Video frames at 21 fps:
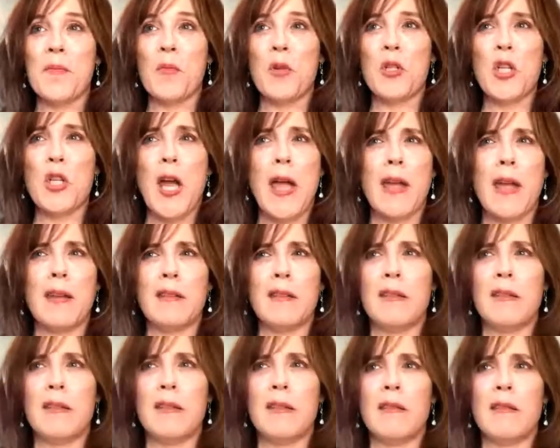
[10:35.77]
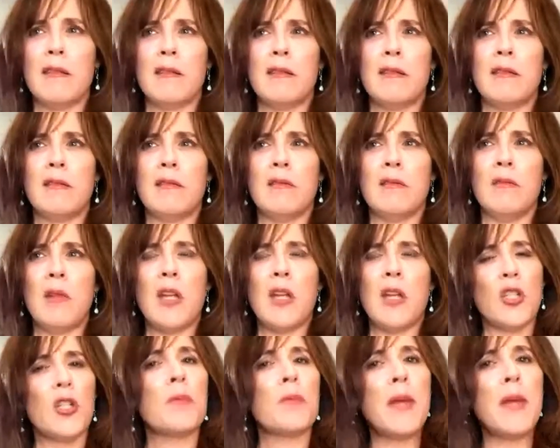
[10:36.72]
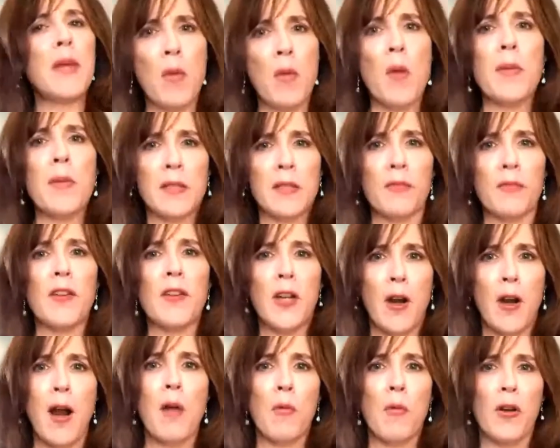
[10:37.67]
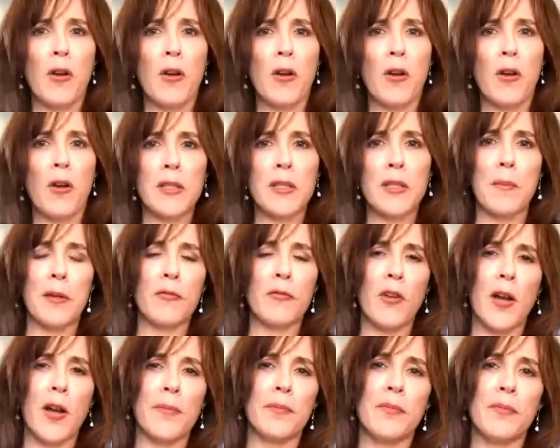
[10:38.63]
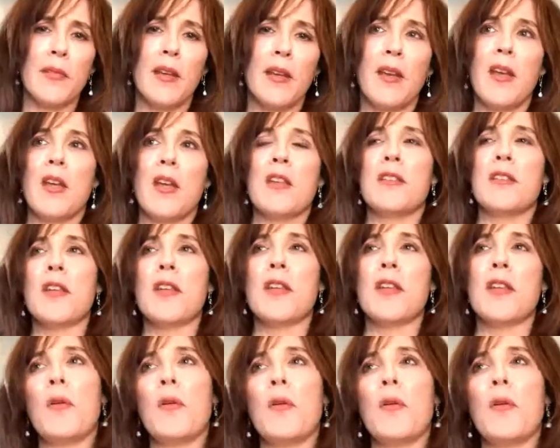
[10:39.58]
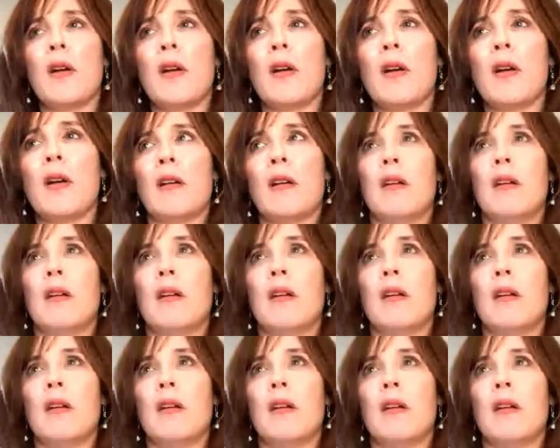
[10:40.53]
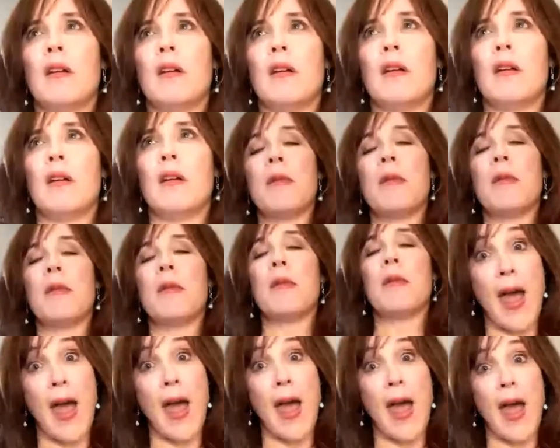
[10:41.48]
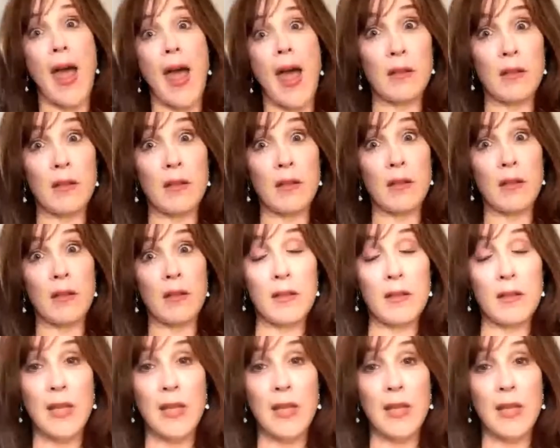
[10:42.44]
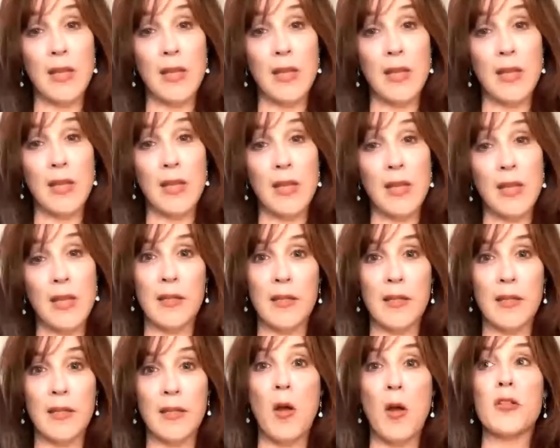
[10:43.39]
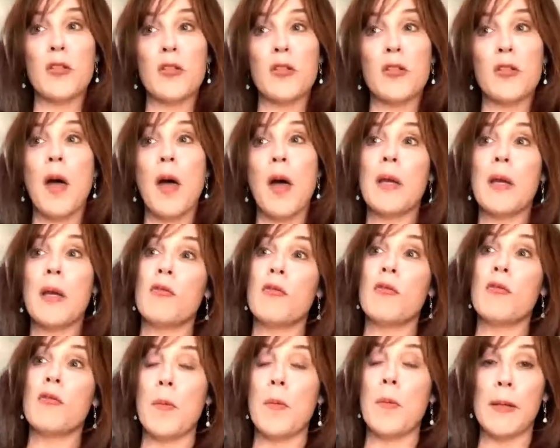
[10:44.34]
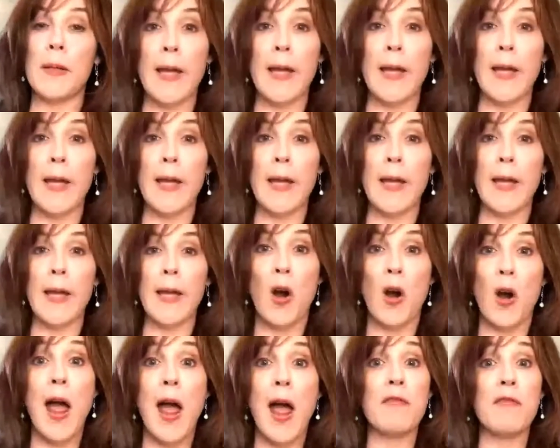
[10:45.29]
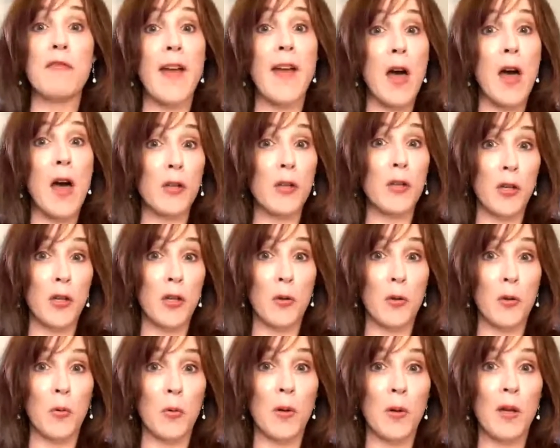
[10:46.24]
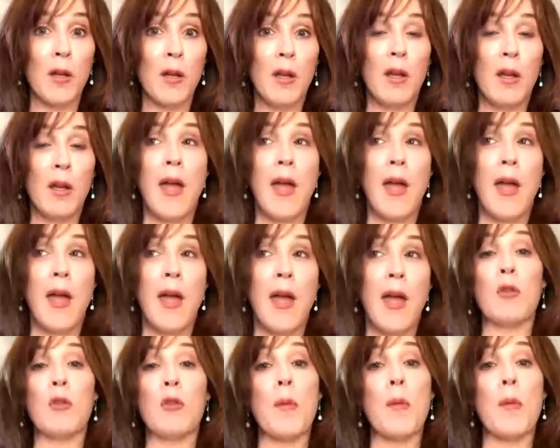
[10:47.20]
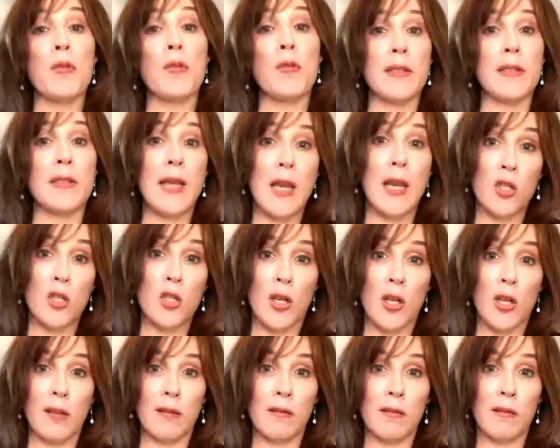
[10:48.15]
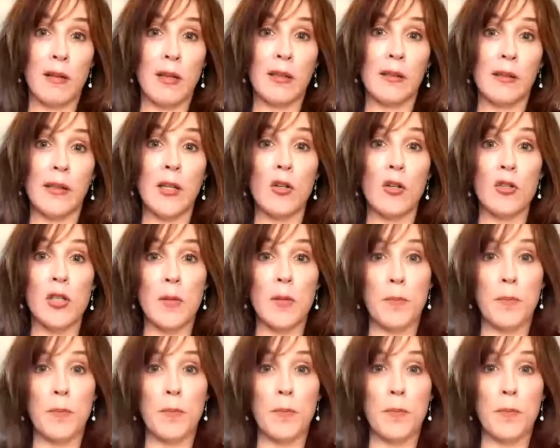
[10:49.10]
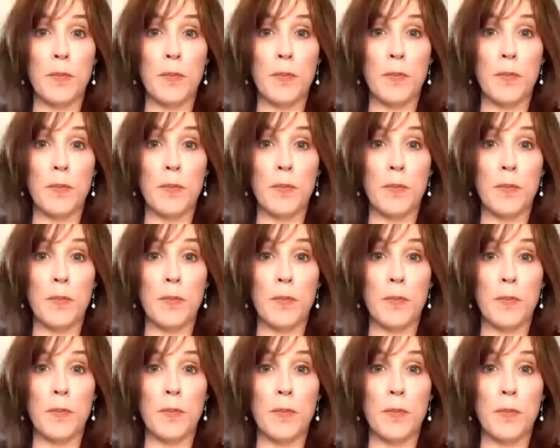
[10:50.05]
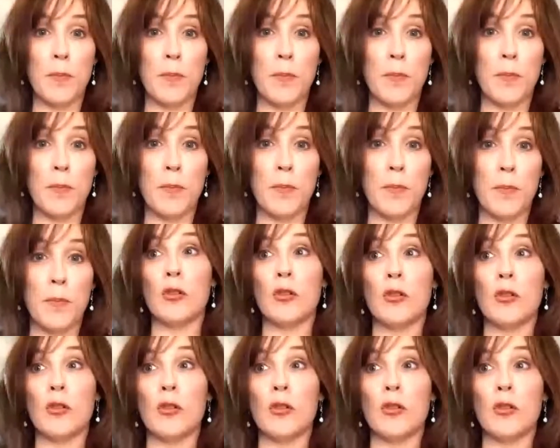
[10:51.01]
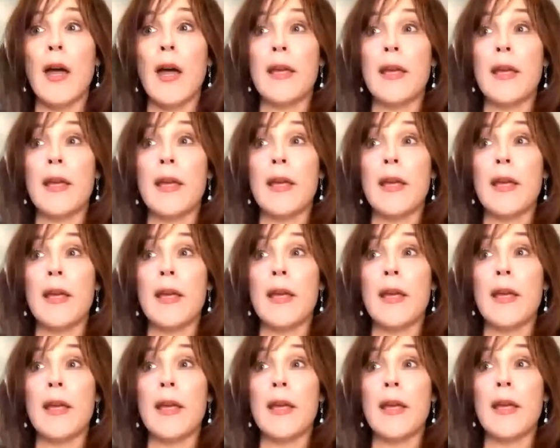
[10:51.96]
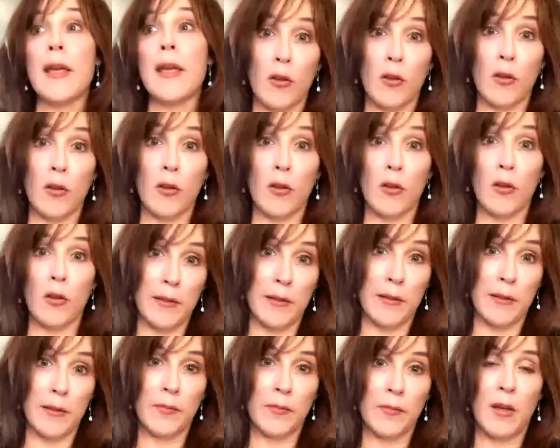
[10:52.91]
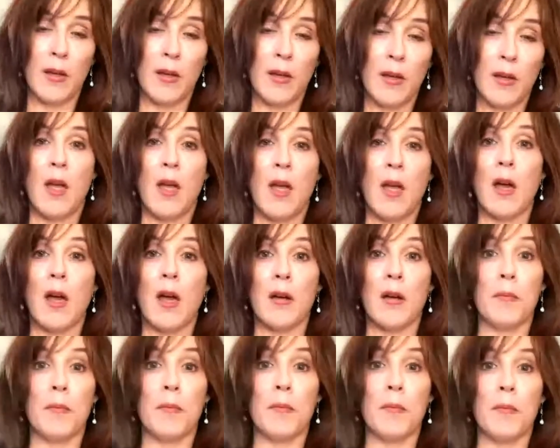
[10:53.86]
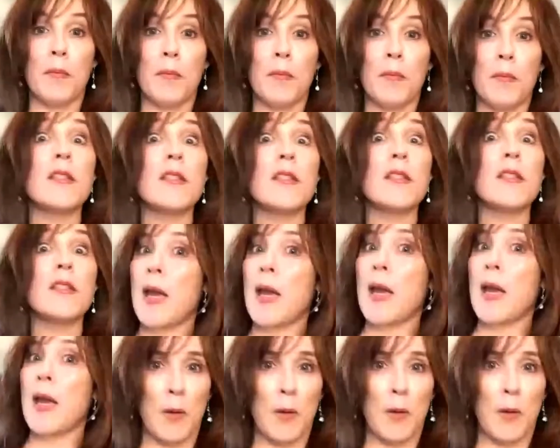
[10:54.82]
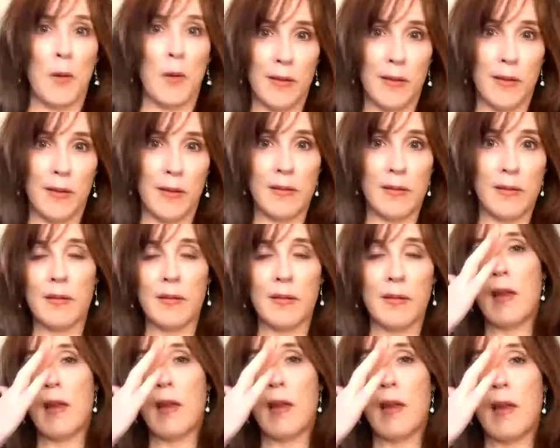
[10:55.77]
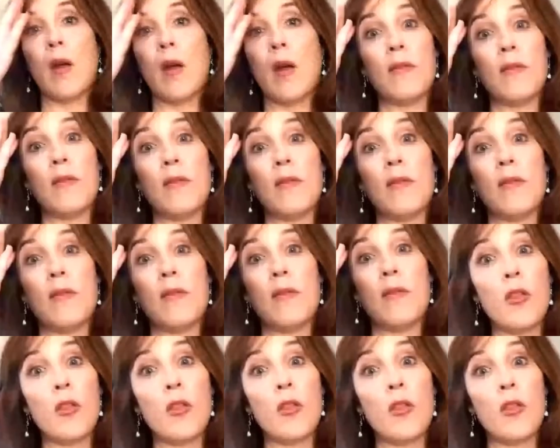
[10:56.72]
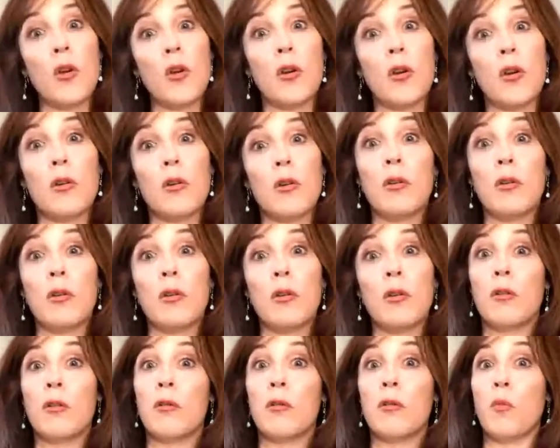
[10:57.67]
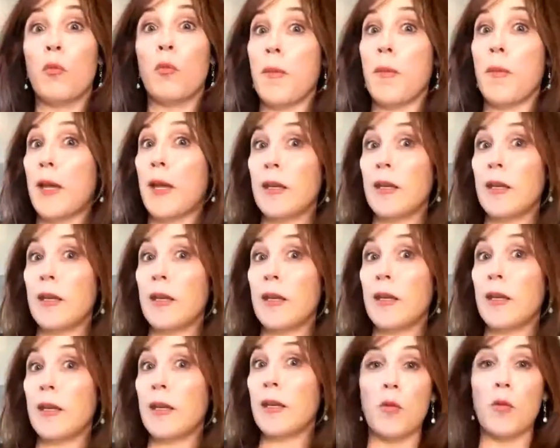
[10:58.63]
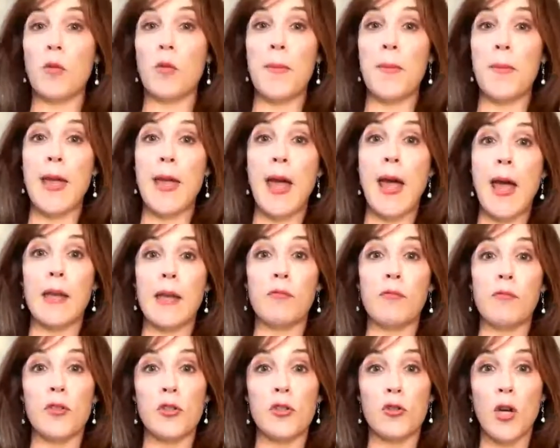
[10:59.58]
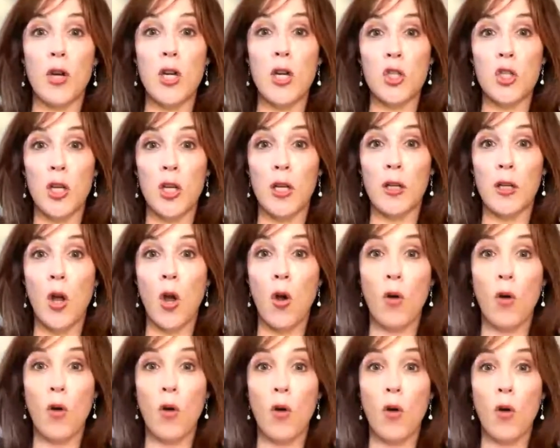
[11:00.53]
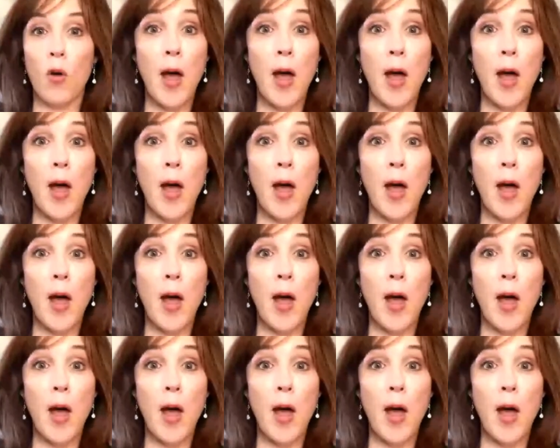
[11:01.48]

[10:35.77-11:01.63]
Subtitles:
which it took me a moment to figure out where that was coming from. So, I'm coming from that set of circumstances. I'm also coming from a place where I value having representation in leadership positions that look like me and look like other women, because of my experiences. Now, I've seen other women and men who maybe had frustration over the